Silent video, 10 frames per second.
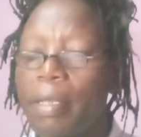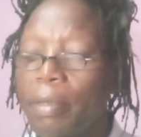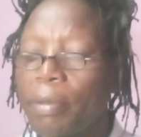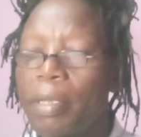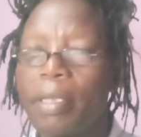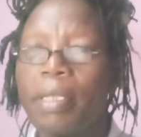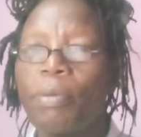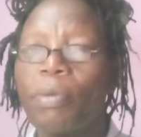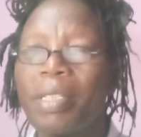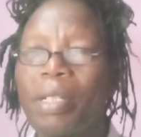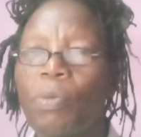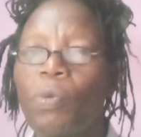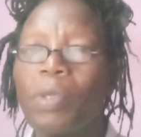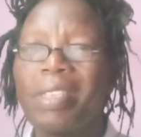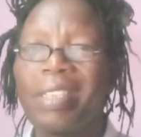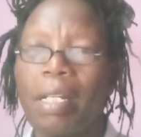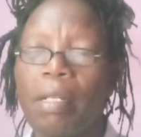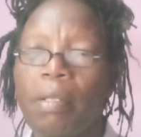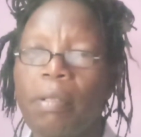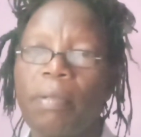You can say what's the quanta
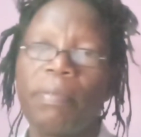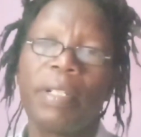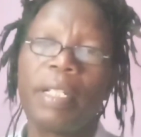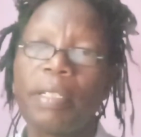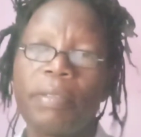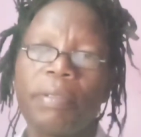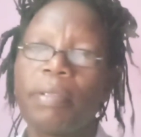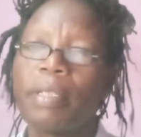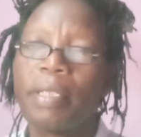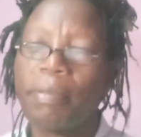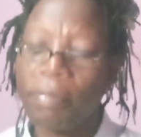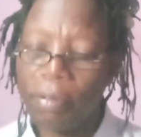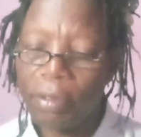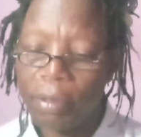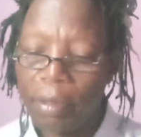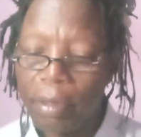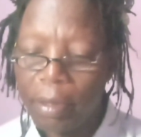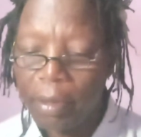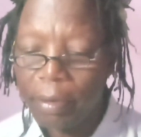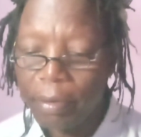of electron? It's a photon.
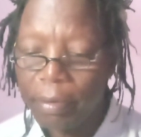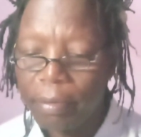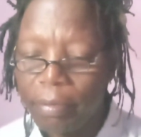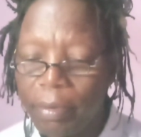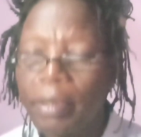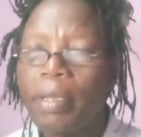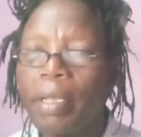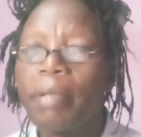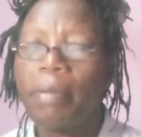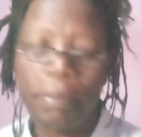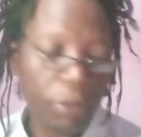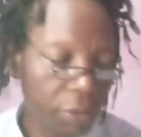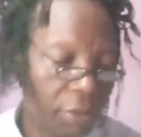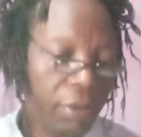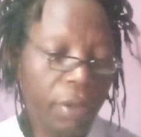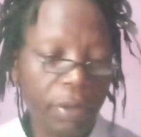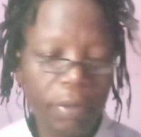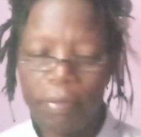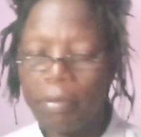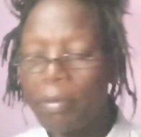If I'm not wrong,
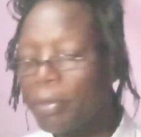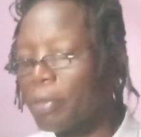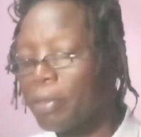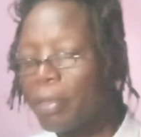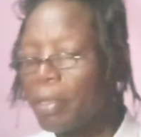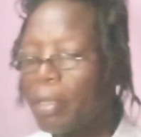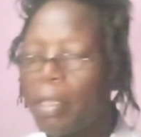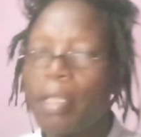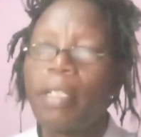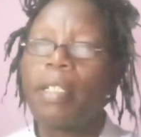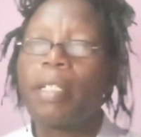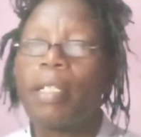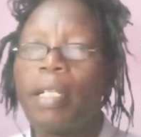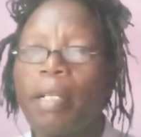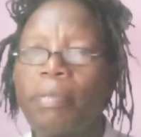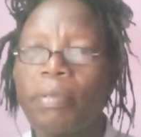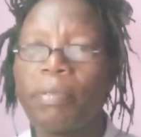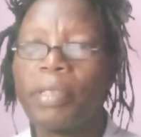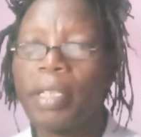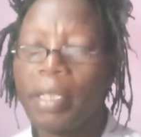of course. I have to
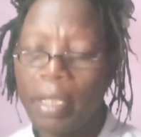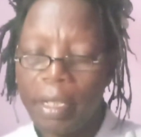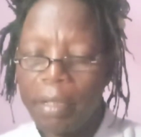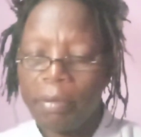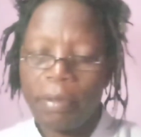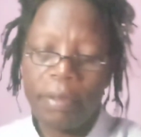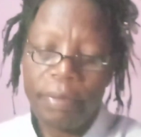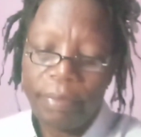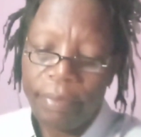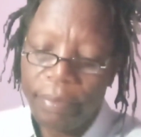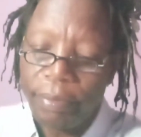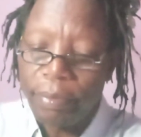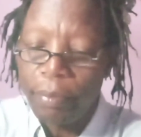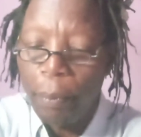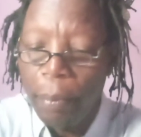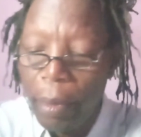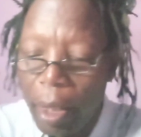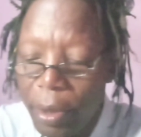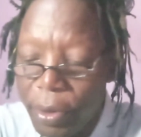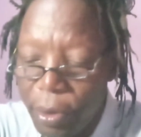check that out.
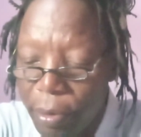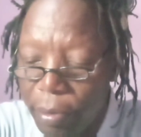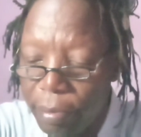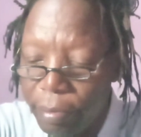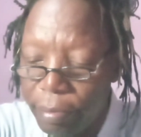So,